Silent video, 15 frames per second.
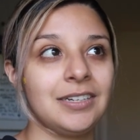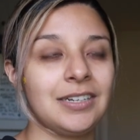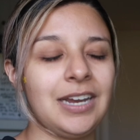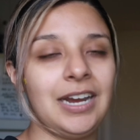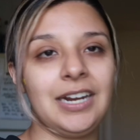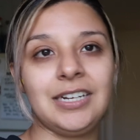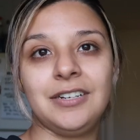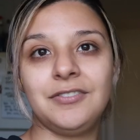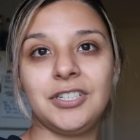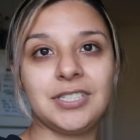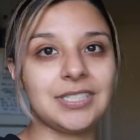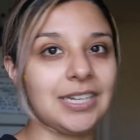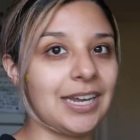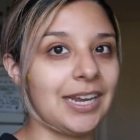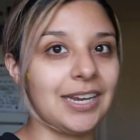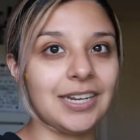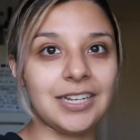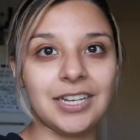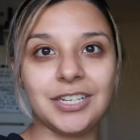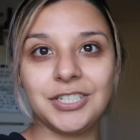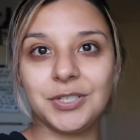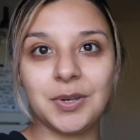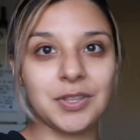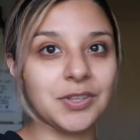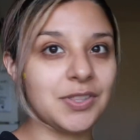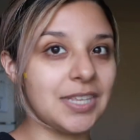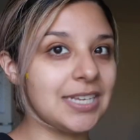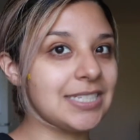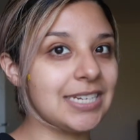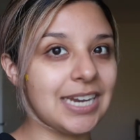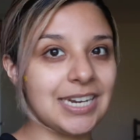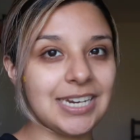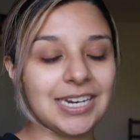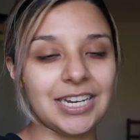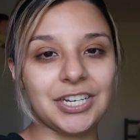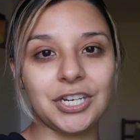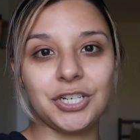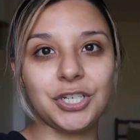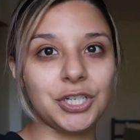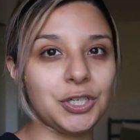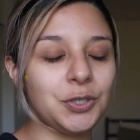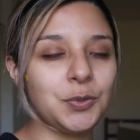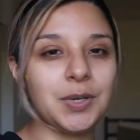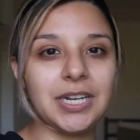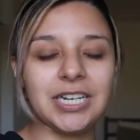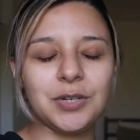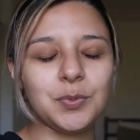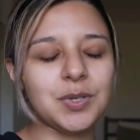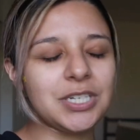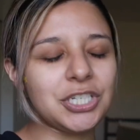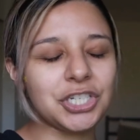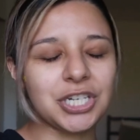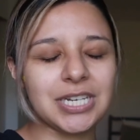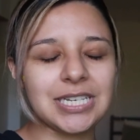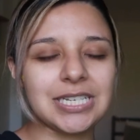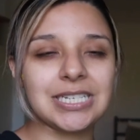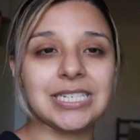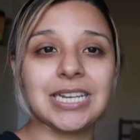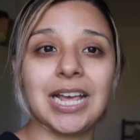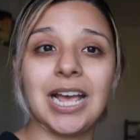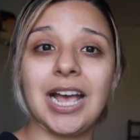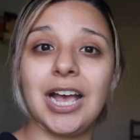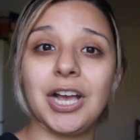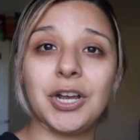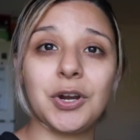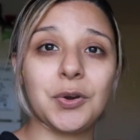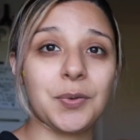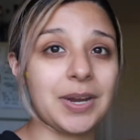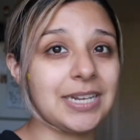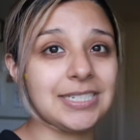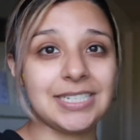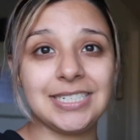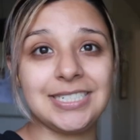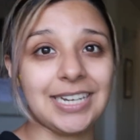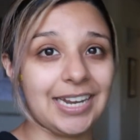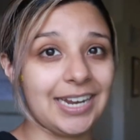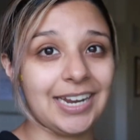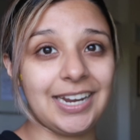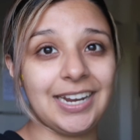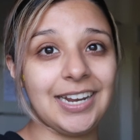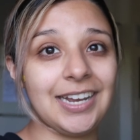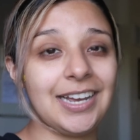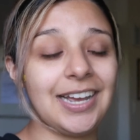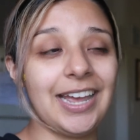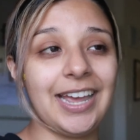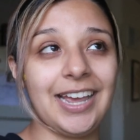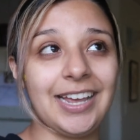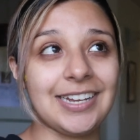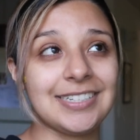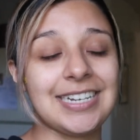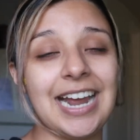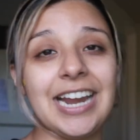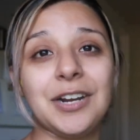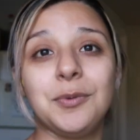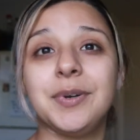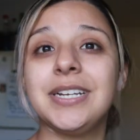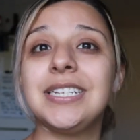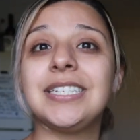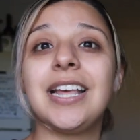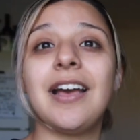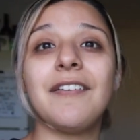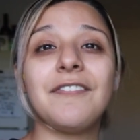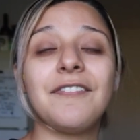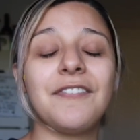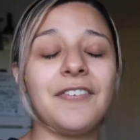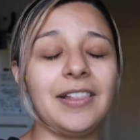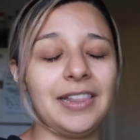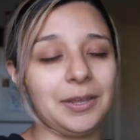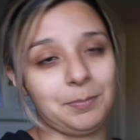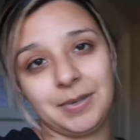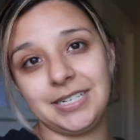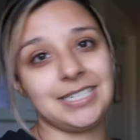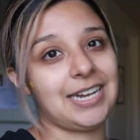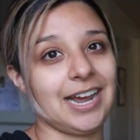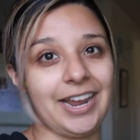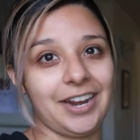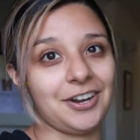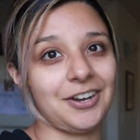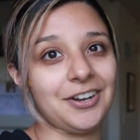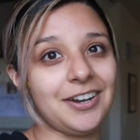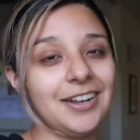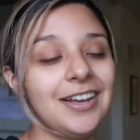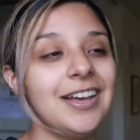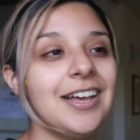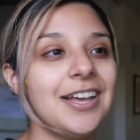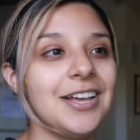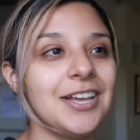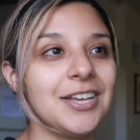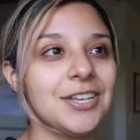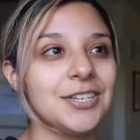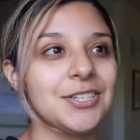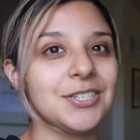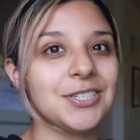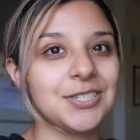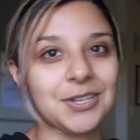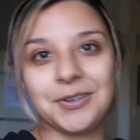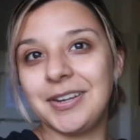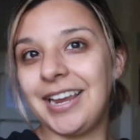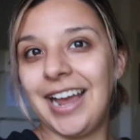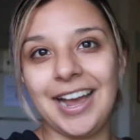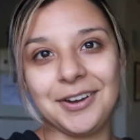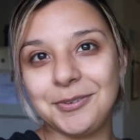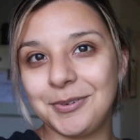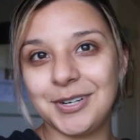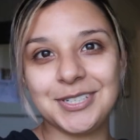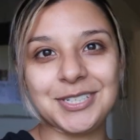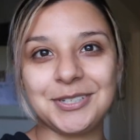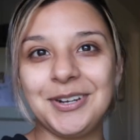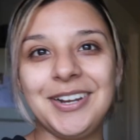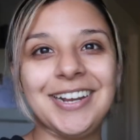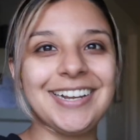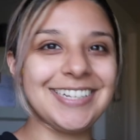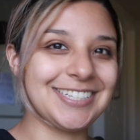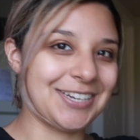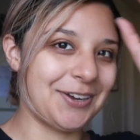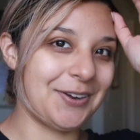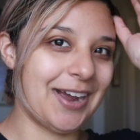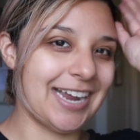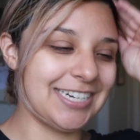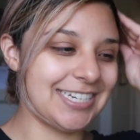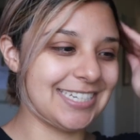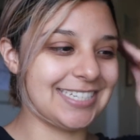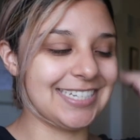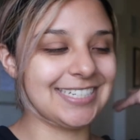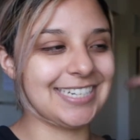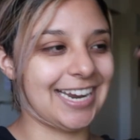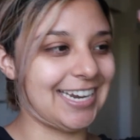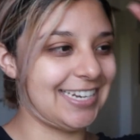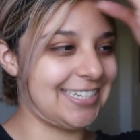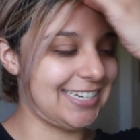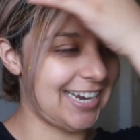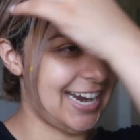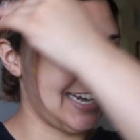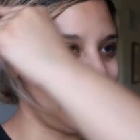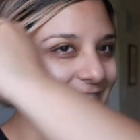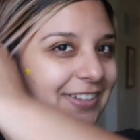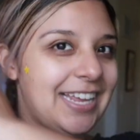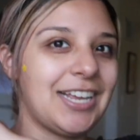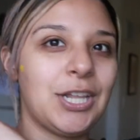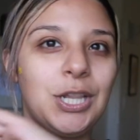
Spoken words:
kind of just like do other things that I needed to do, and it was just a crazy day and I was flipping tired. So yeah, so I just decided to kind of like